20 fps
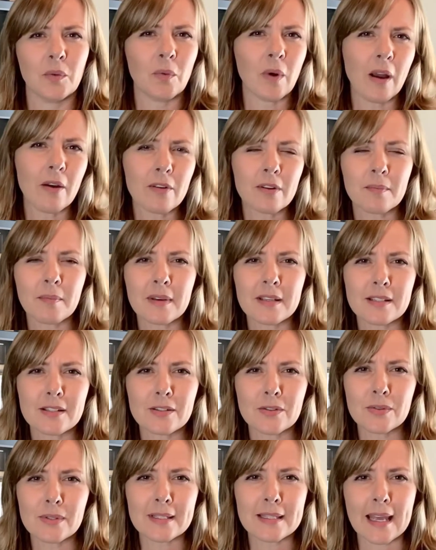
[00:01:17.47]
Why would my
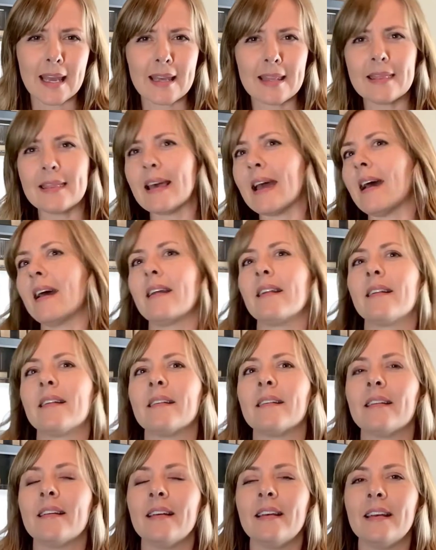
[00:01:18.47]
students hate that?
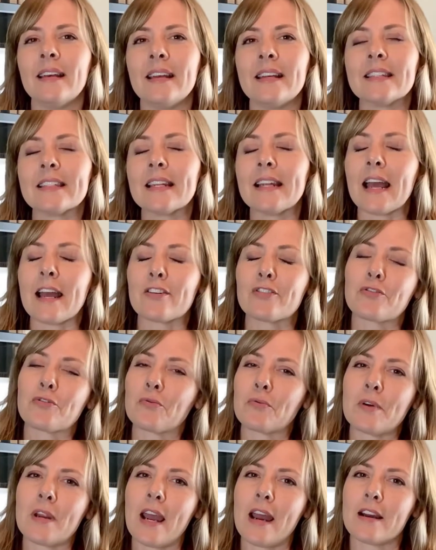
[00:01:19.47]
It's a natural
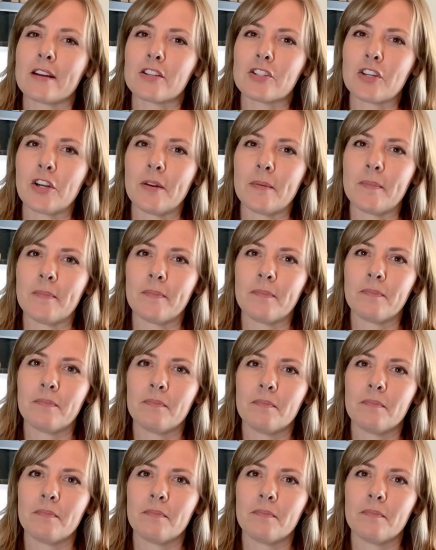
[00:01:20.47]
reaction.